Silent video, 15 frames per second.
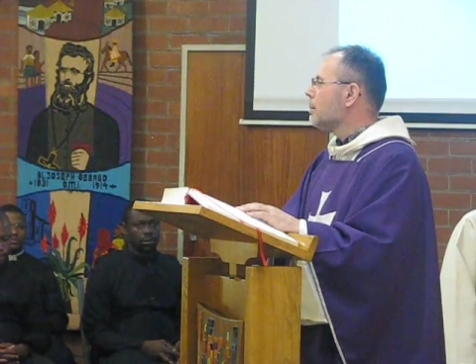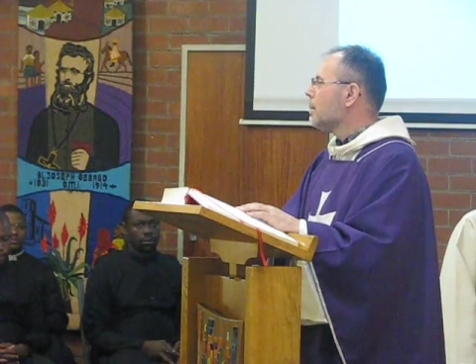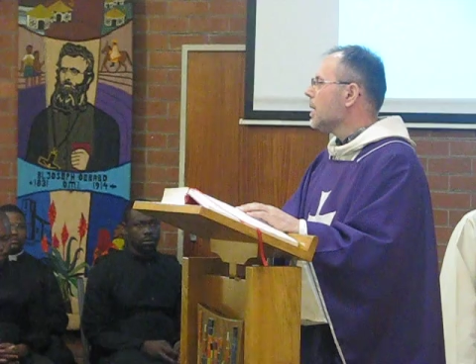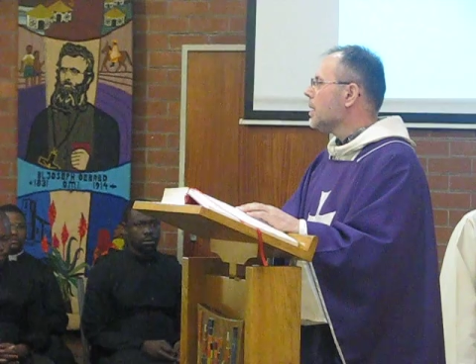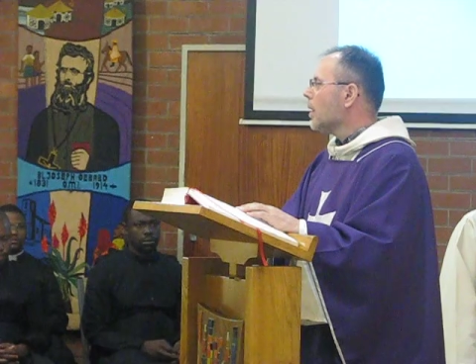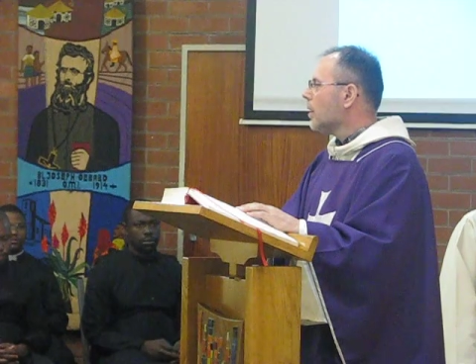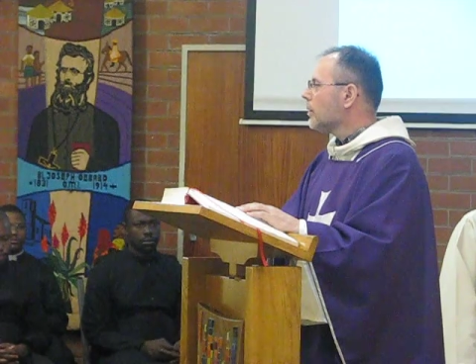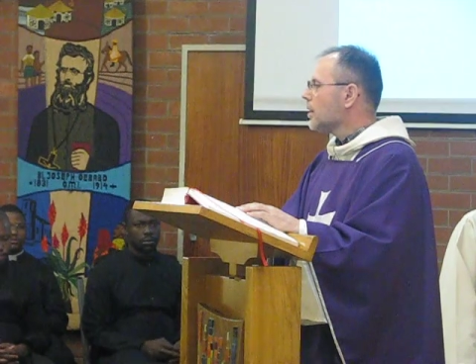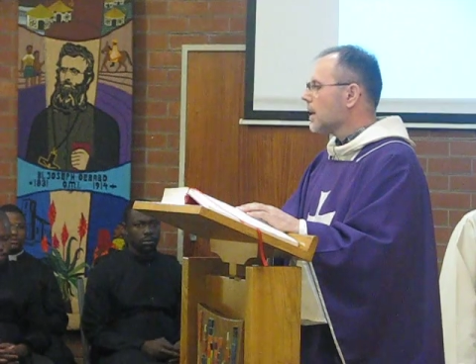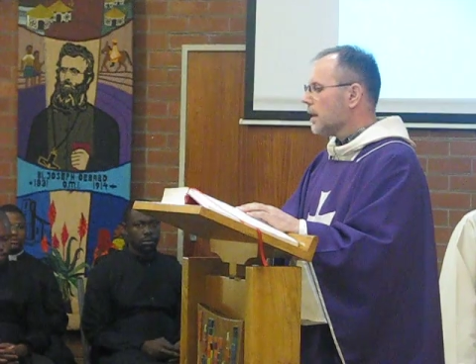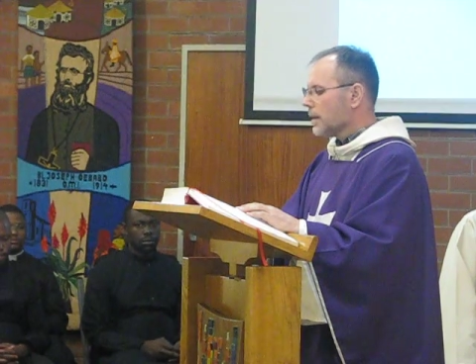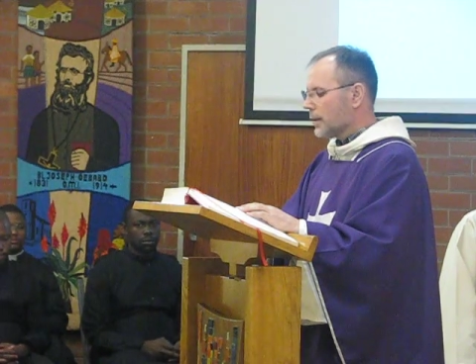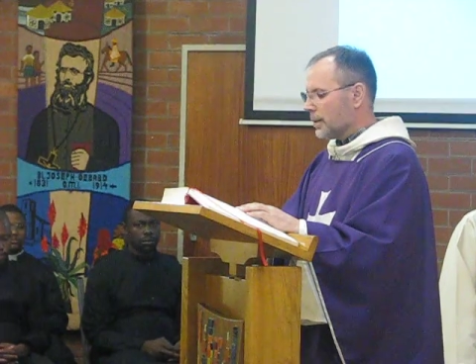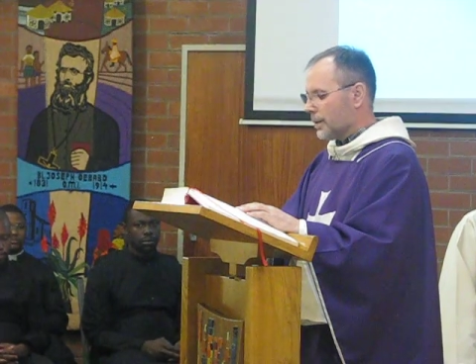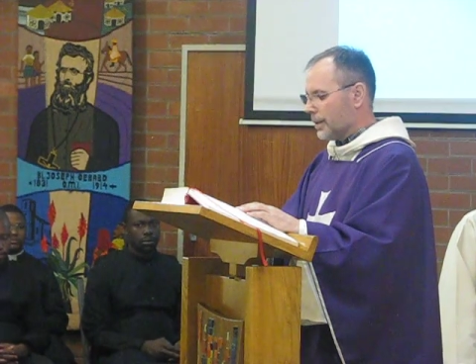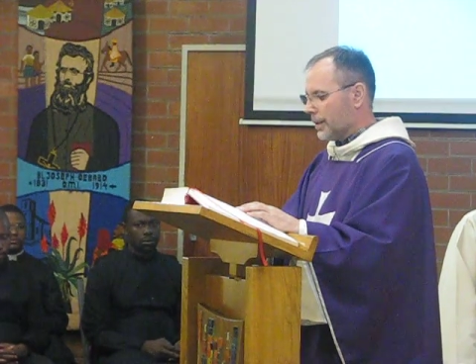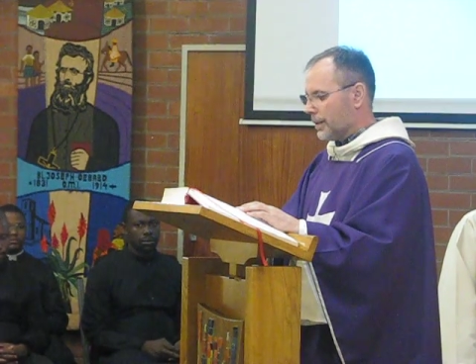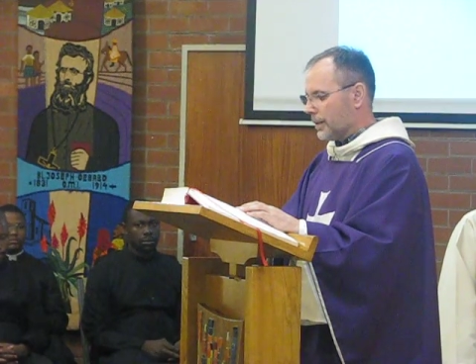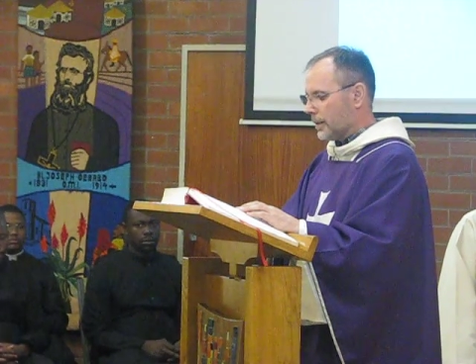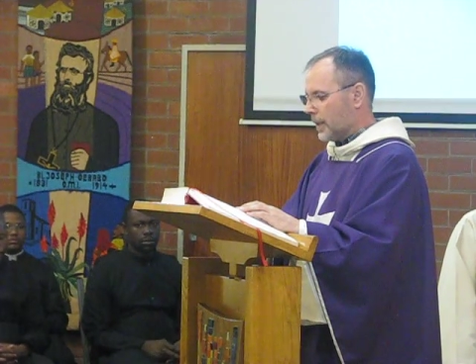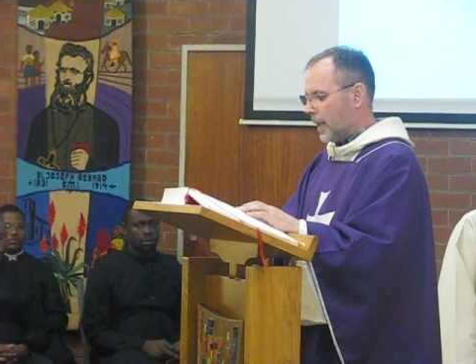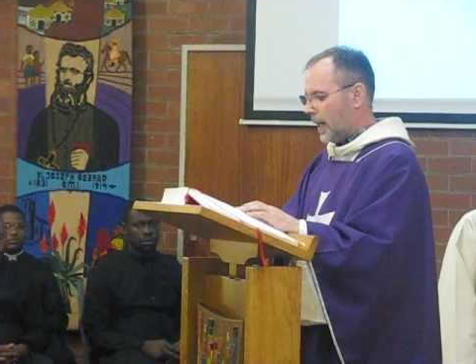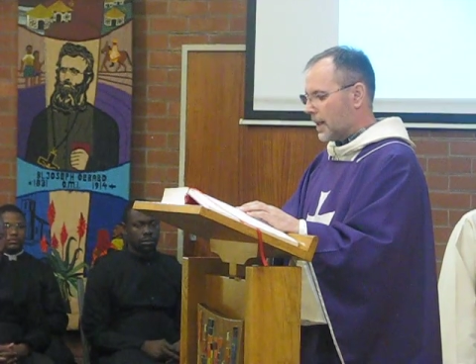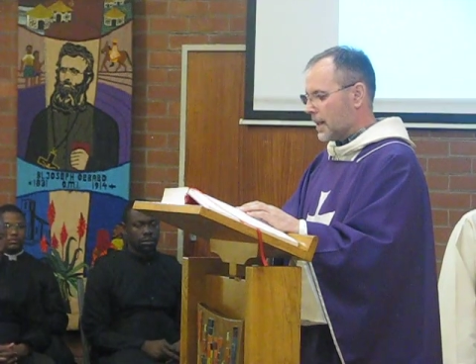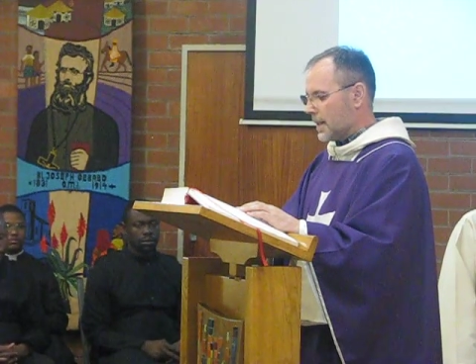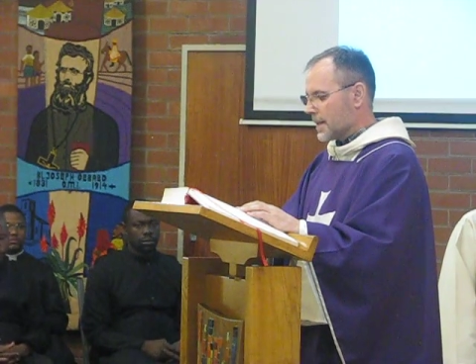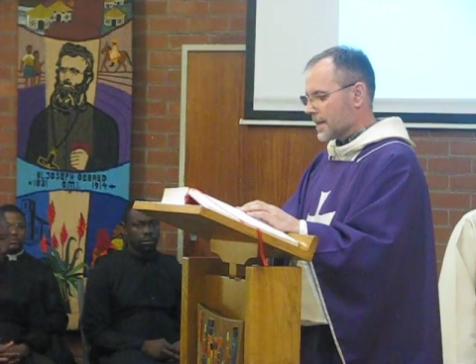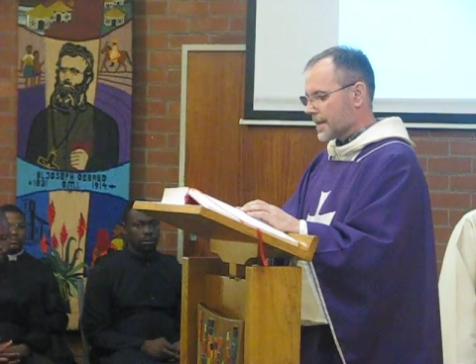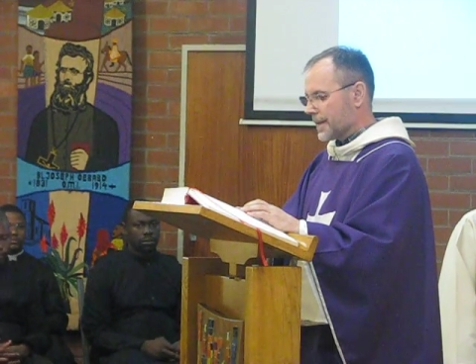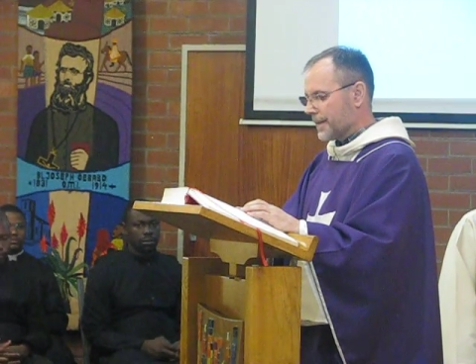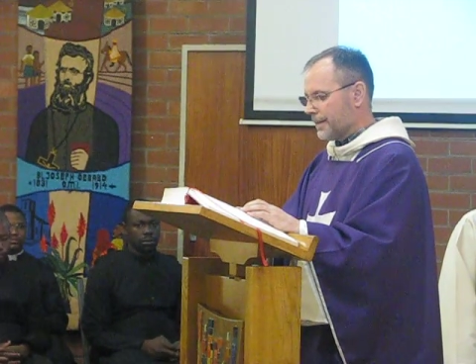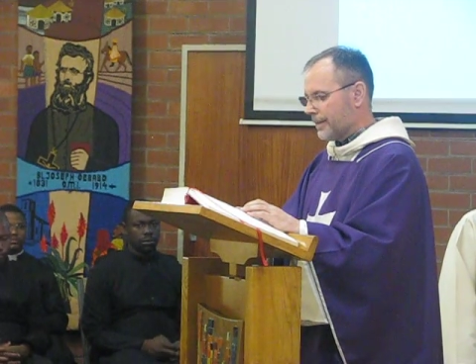belonging to Christ.